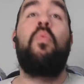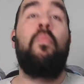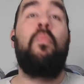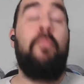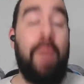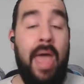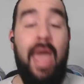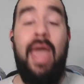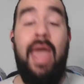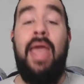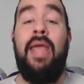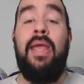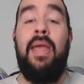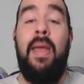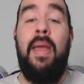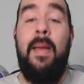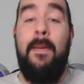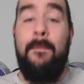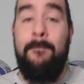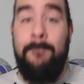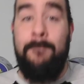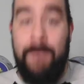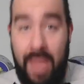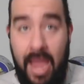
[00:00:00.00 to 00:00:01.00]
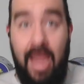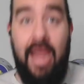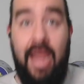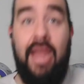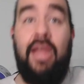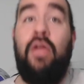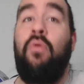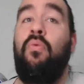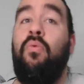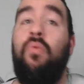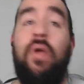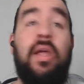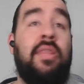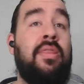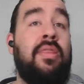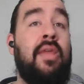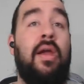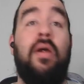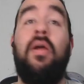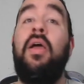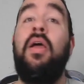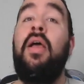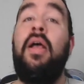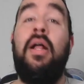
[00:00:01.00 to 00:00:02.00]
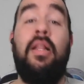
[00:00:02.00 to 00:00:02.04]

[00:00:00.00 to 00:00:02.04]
Bang, bang, right there.